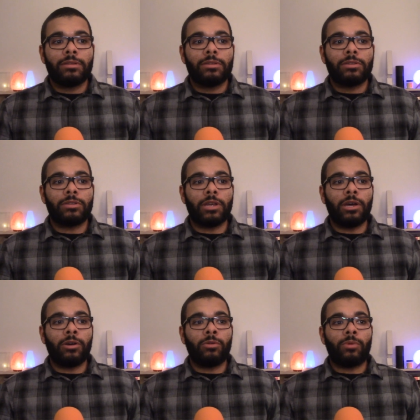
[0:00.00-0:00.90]

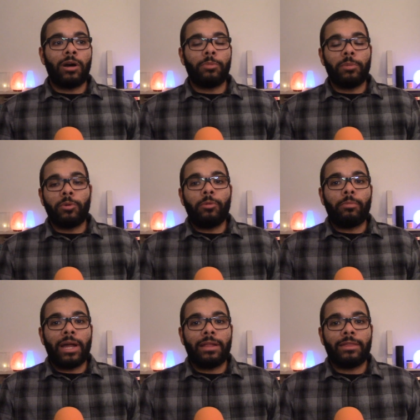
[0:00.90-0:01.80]
So while people
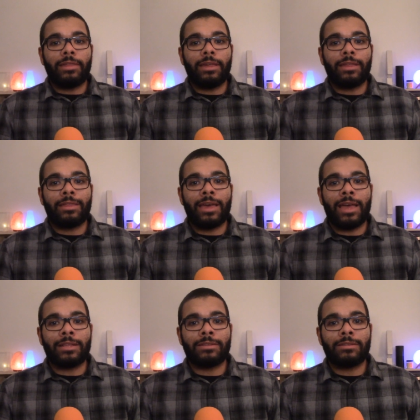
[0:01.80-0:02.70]
might think
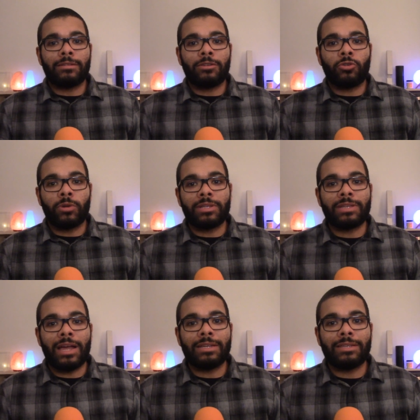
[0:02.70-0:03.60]
that
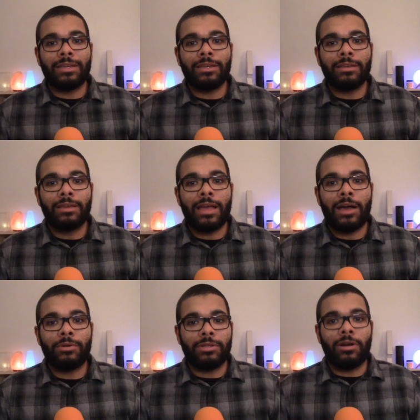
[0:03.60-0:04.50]
criticizing
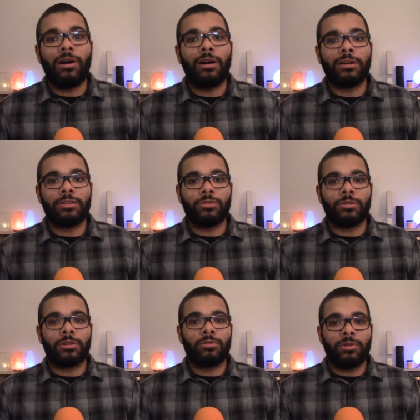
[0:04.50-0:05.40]
how he talks
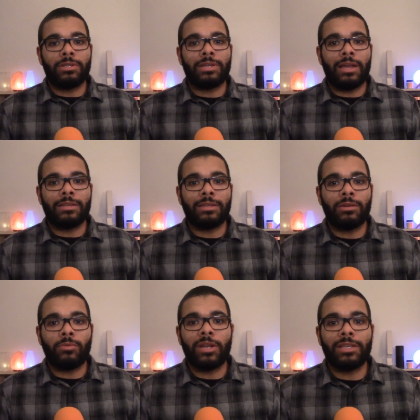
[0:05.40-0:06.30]
or
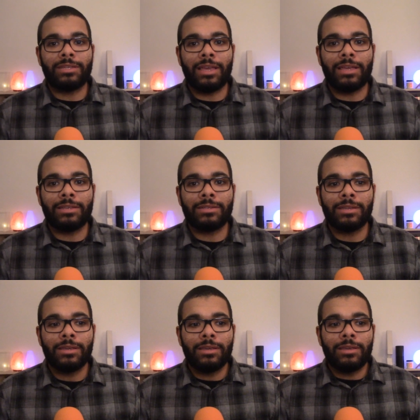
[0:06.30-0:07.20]
criticizing what he says
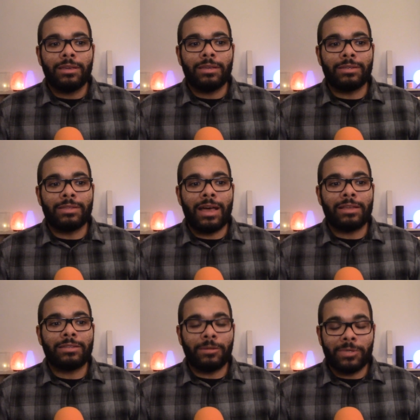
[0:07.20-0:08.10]
is
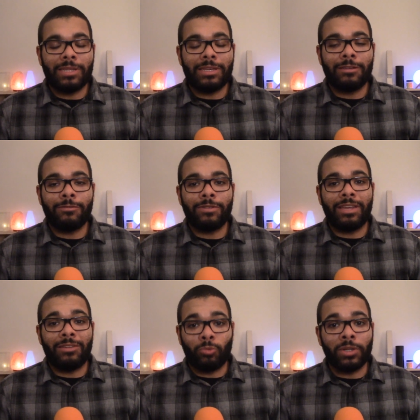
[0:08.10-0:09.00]
not substantive,
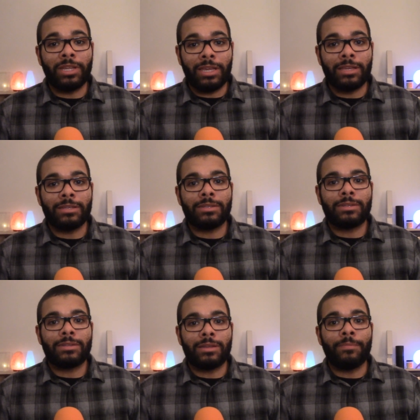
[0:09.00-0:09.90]
it really
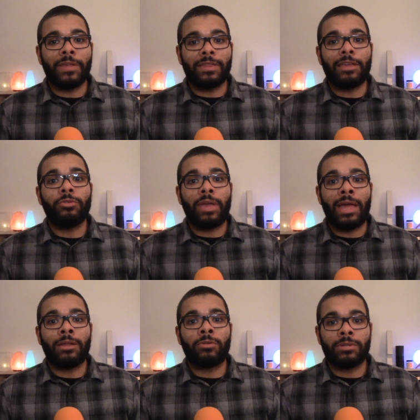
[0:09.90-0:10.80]
is something that you
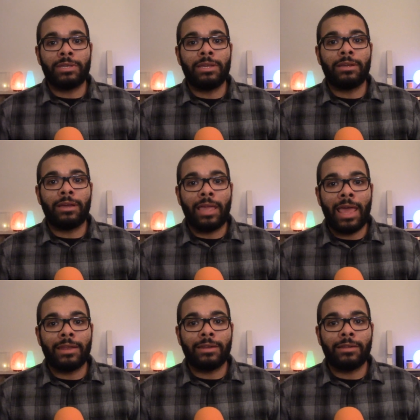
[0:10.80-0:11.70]
can critique a
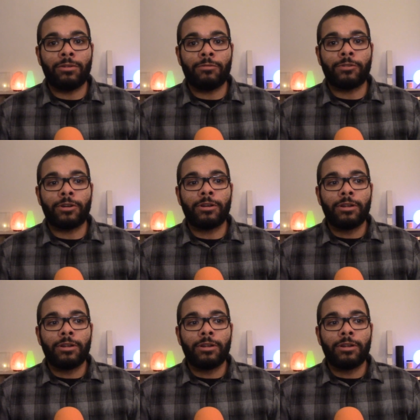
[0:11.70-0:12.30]
candidate over.